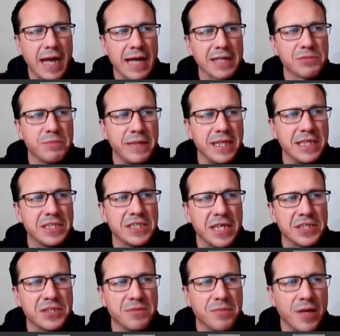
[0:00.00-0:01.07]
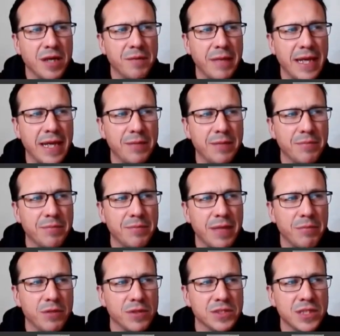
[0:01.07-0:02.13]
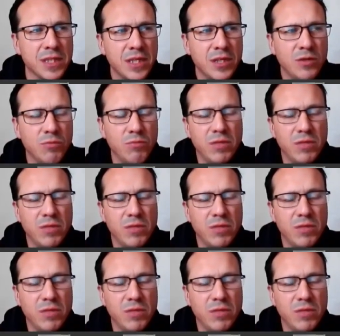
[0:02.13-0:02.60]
of last week's session, my main memory was